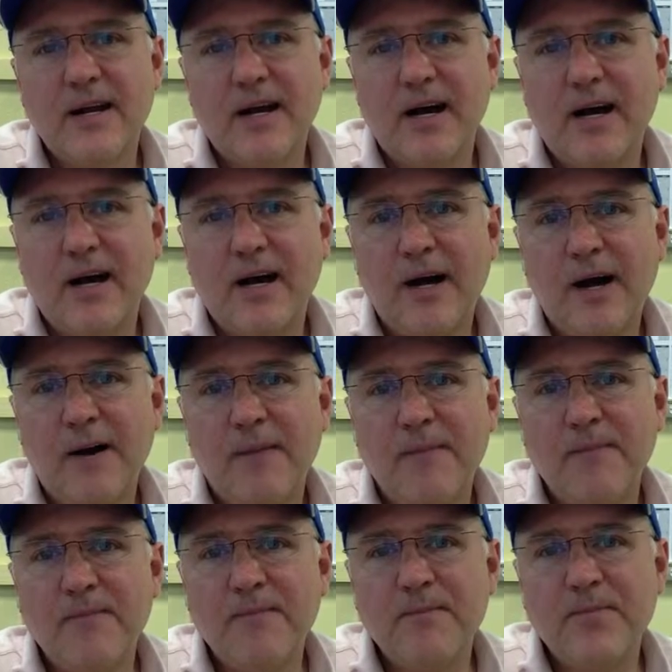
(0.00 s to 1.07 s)

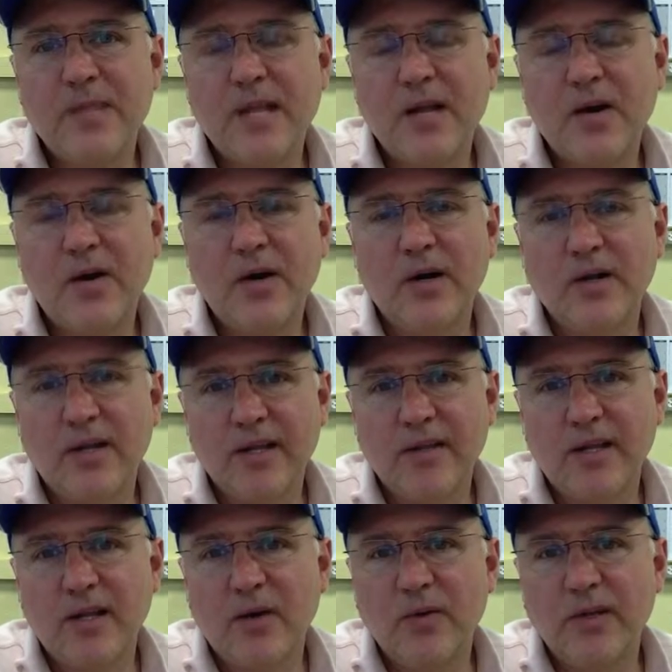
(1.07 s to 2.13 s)
Currently,
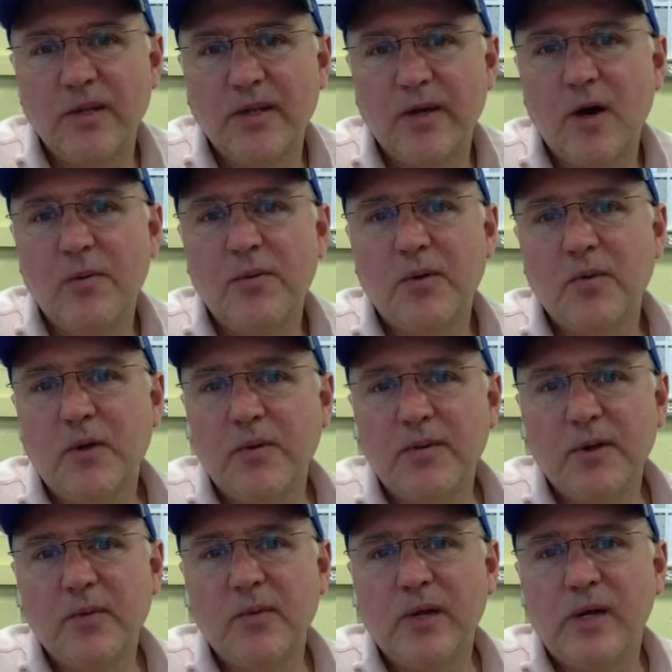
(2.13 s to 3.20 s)
the only thing open will
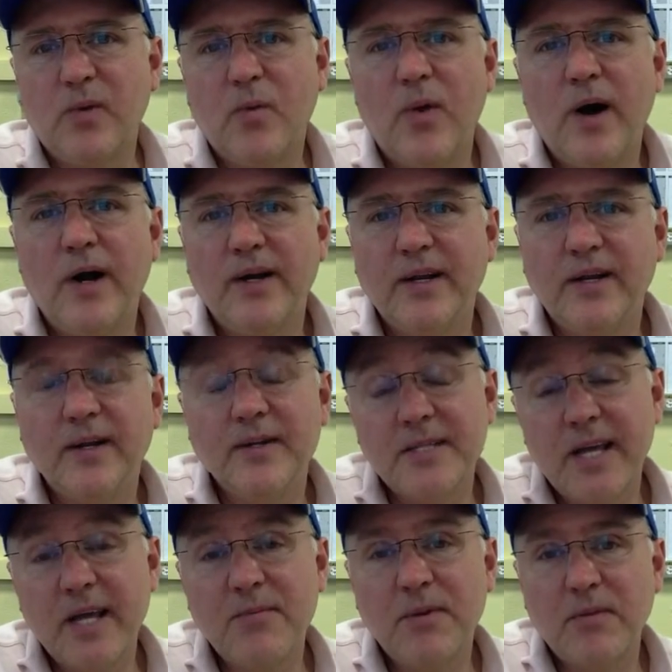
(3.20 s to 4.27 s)
be week 1. It'll
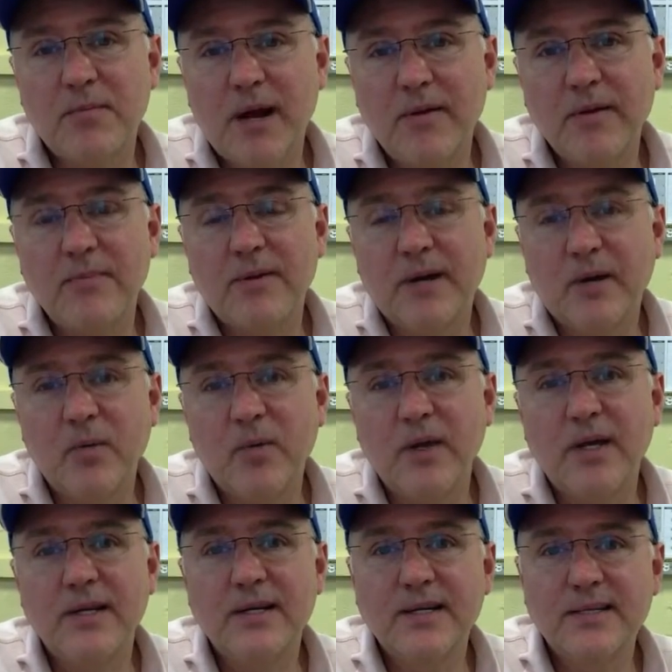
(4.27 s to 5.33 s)
take me probably about a
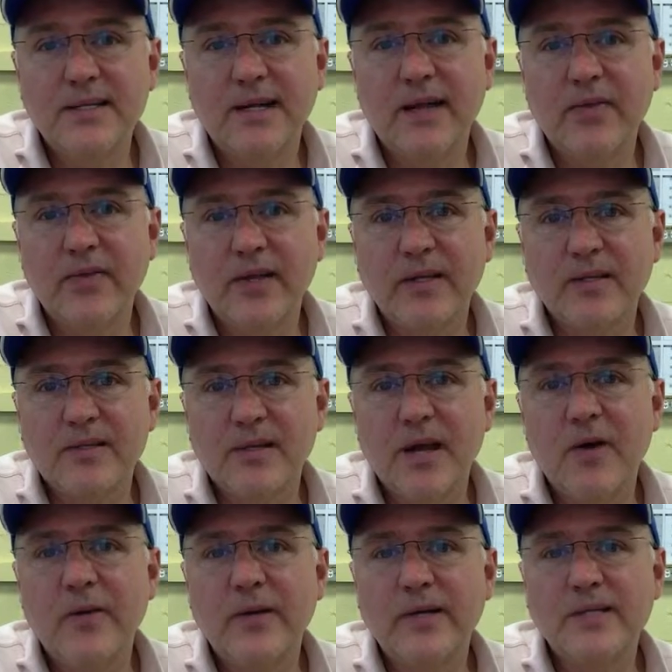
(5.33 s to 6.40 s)
week to get things
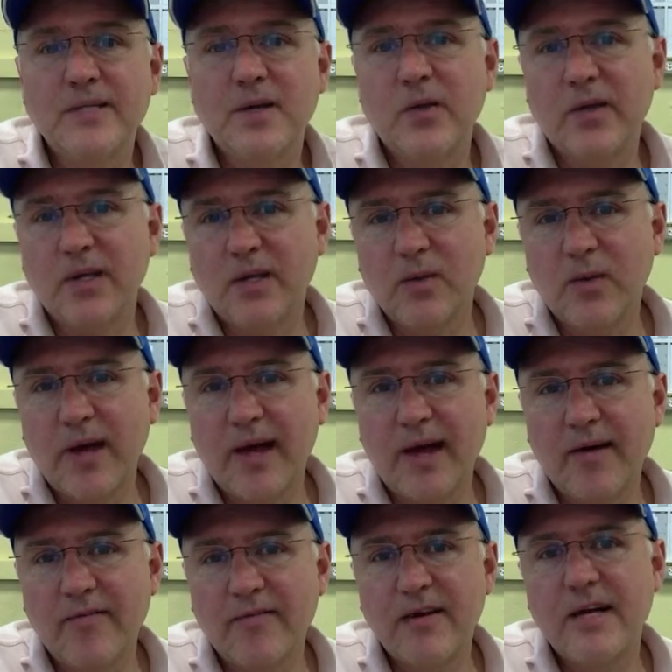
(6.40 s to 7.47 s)
going so that you
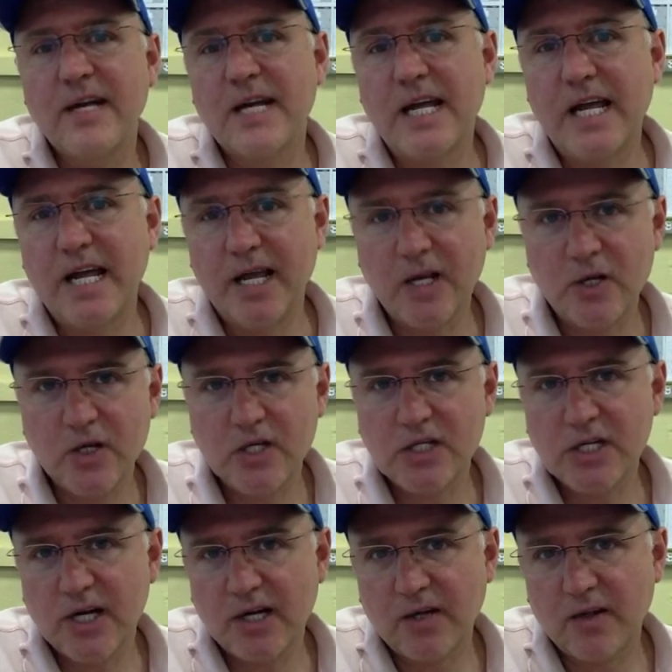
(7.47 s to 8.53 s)
have a good
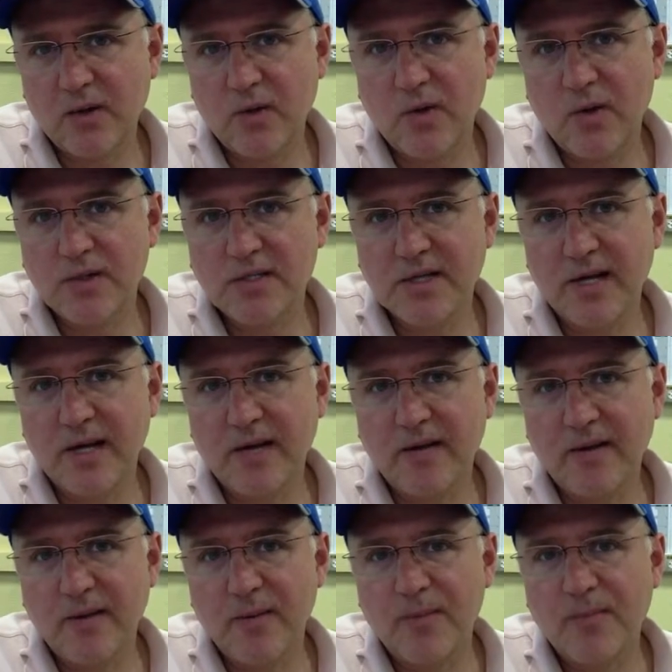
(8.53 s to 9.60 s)
chunk of the course ahead of
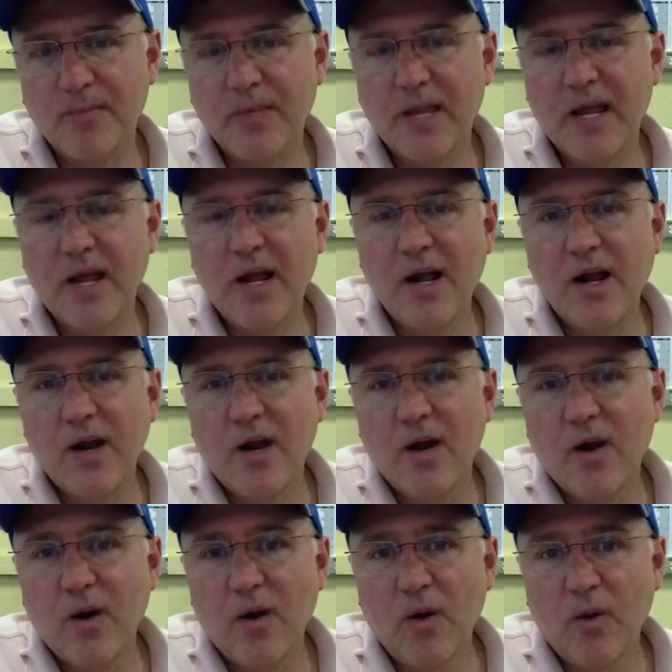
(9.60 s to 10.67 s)
you.
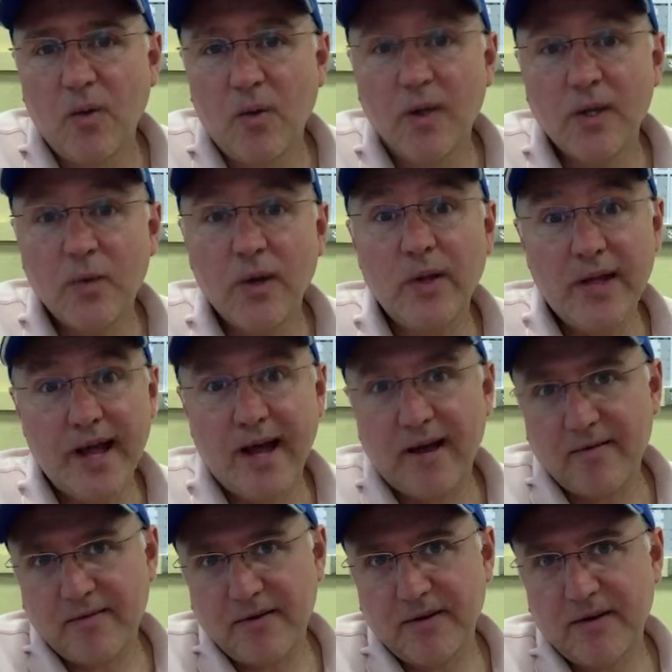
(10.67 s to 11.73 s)
What you will
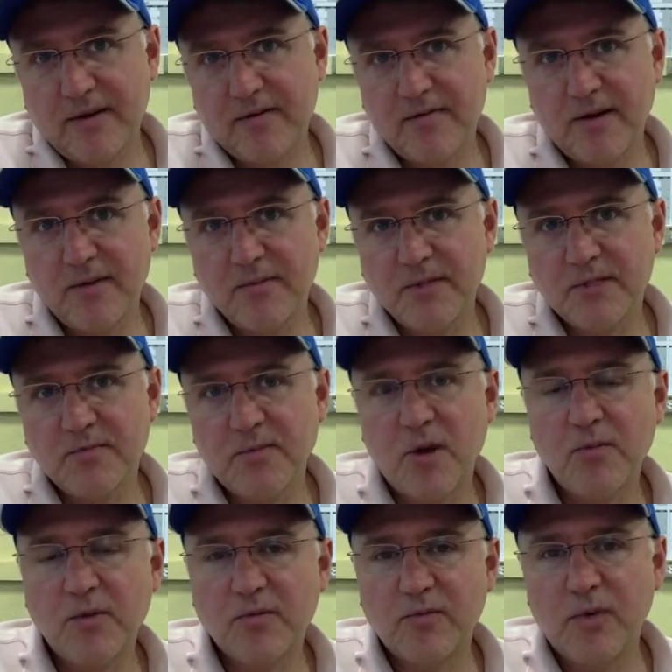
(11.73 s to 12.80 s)
have from this
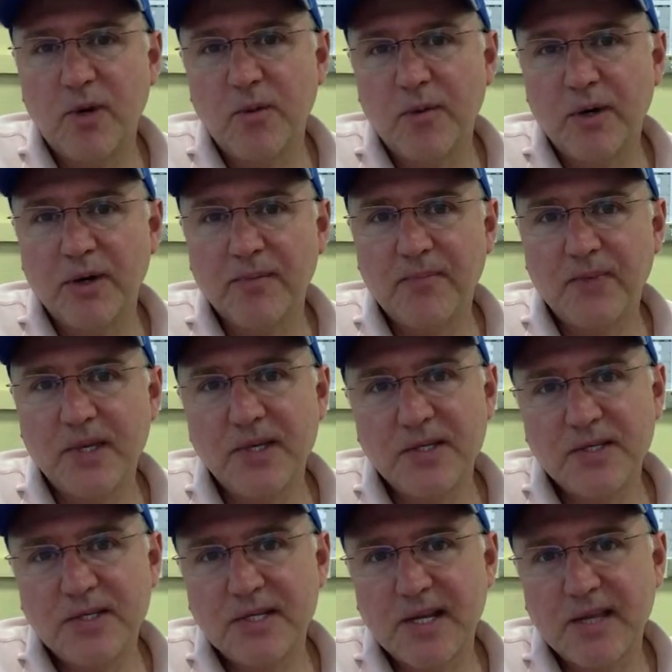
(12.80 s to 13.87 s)
moment forward
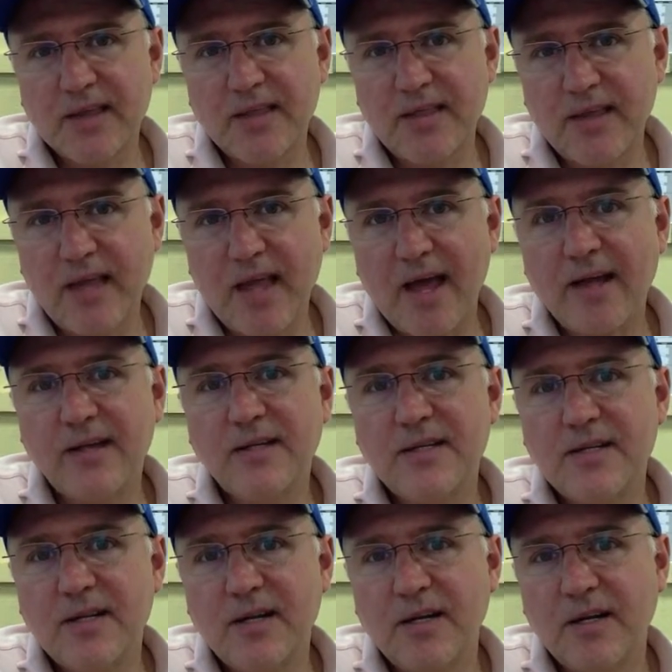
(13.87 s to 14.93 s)
is the
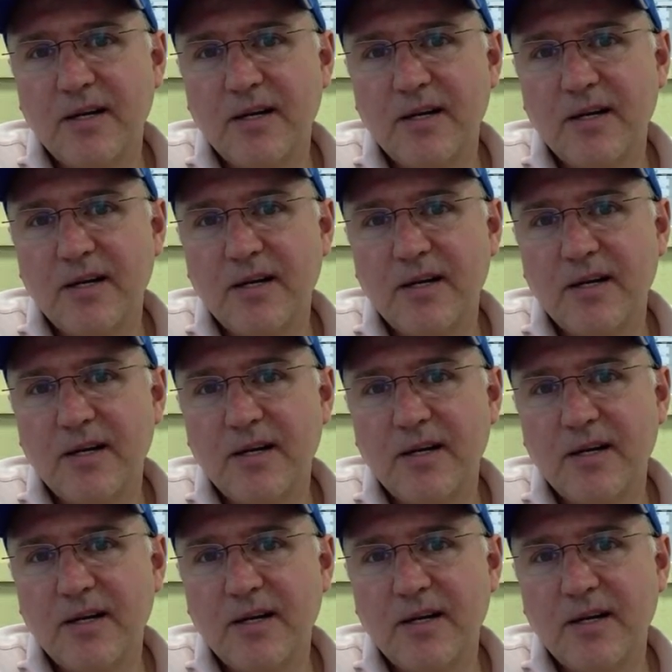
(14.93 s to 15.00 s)
end